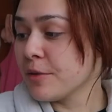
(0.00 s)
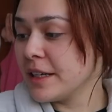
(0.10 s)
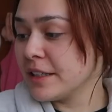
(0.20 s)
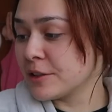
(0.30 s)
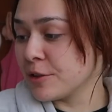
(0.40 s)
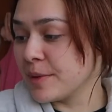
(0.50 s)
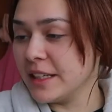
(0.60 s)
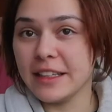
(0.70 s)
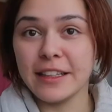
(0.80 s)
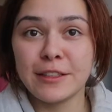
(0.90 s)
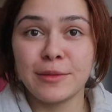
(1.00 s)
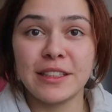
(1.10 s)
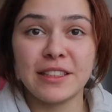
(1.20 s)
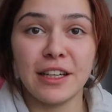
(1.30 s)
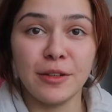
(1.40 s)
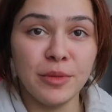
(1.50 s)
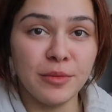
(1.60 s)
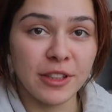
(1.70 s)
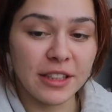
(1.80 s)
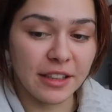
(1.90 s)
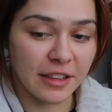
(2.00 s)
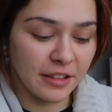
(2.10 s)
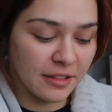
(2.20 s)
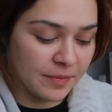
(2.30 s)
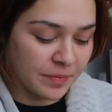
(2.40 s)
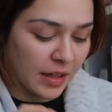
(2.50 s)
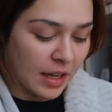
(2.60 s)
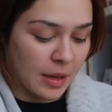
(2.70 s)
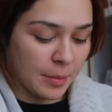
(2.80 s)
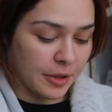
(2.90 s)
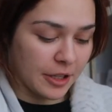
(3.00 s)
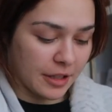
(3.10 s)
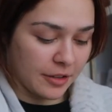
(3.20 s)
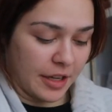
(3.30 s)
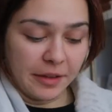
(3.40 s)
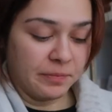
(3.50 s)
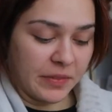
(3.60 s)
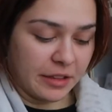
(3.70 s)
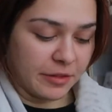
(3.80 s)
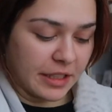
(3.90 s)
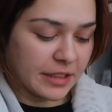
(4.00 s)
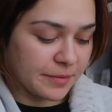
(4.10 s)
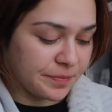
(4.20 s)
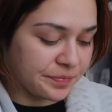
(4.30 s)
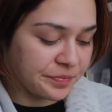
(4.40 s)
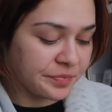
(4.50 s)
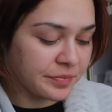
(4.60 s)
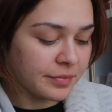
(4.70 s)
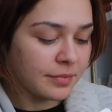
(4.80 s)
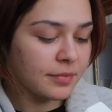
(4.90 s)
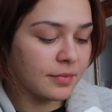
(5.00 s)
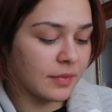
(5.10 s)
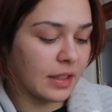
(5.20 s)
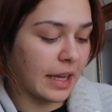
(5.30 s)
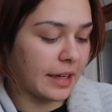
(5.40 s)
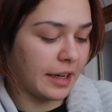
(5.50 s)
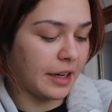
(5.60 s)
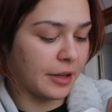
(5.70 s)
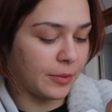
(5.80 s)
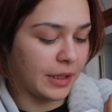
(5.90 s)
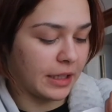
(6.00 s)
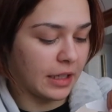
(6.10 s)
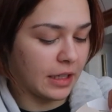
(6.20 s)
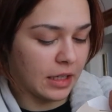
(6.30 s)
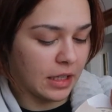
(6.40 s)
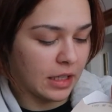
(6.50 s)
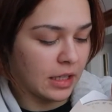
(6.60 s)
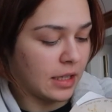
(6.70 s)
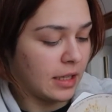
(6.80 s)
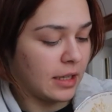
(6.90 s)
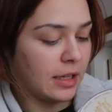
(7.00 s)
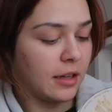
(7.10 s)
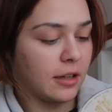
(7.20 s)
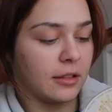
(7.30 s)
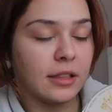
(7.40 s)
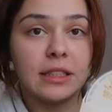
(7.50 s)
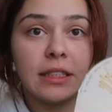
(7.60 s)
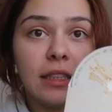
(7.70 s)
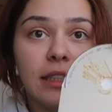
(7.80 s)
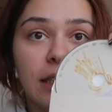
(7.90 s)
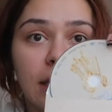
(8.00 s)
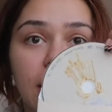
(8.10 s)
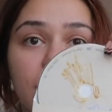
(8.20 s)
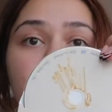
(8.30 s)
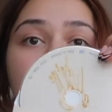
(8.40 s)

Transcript: are already so many things with this album. What the hell? But okay, anyways. And then here we got the C D.